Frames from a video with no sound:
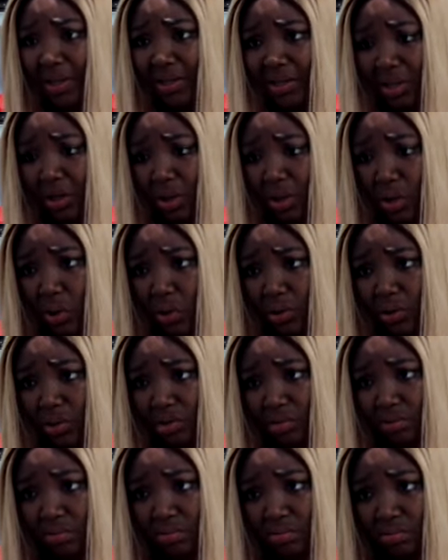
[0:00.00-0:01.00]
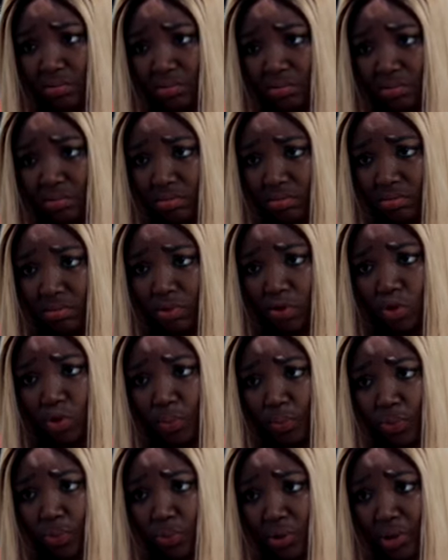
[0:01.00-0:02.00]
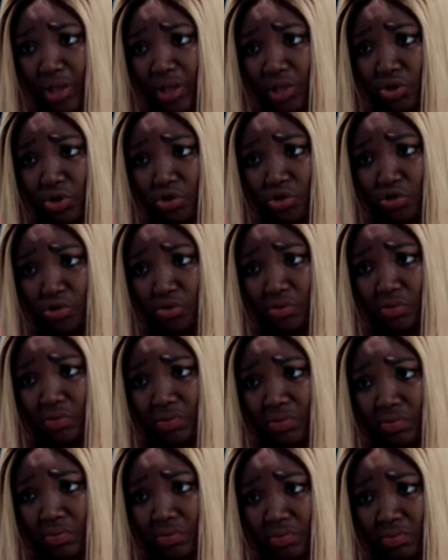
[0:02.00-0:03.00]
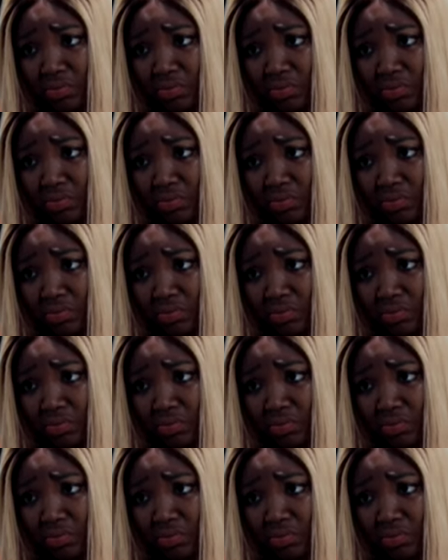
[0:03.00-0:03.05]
spent a lot to pull this through.